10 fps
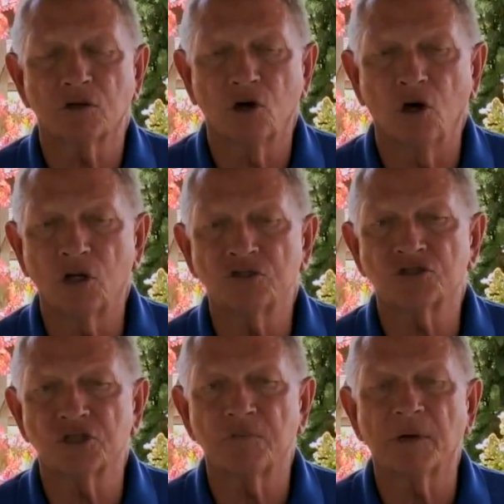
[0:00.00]
that called
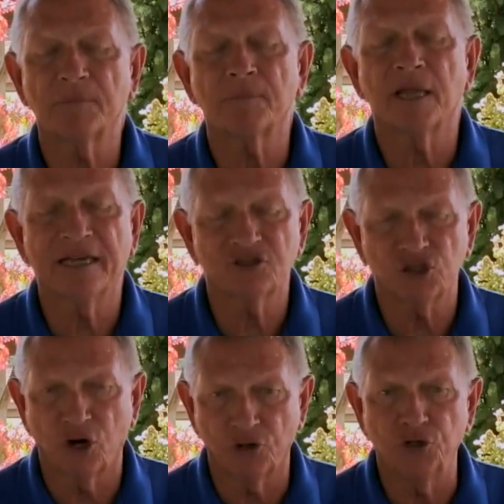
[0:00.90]
and said my
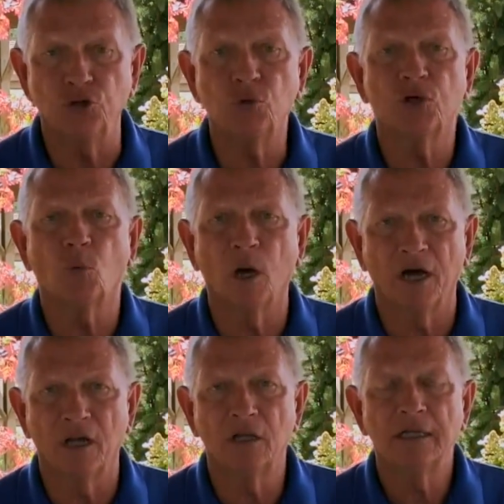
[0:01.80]
plants aren't doing
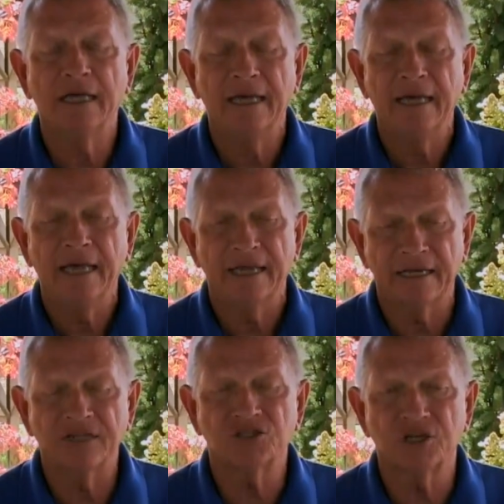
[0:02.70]
well,
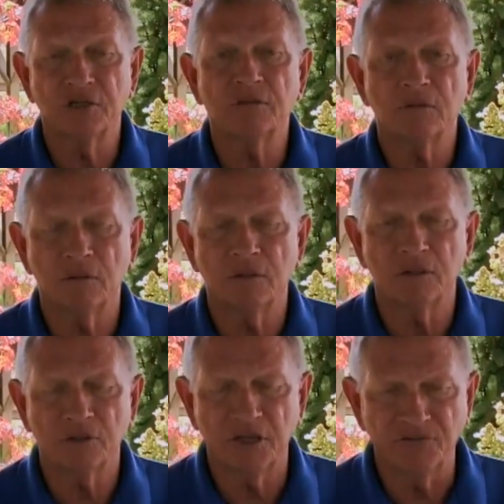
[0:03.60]
and I said
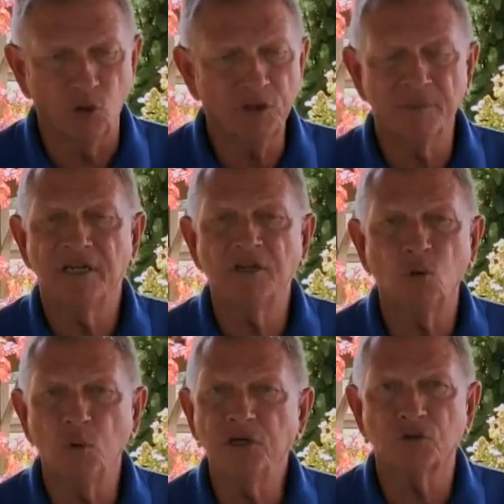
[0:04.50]
they've only been in
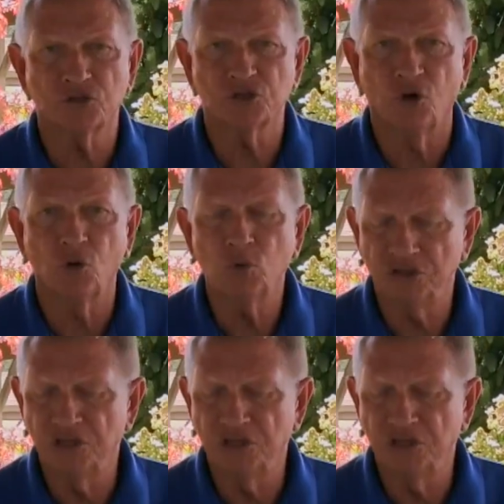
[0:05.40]
a week or so.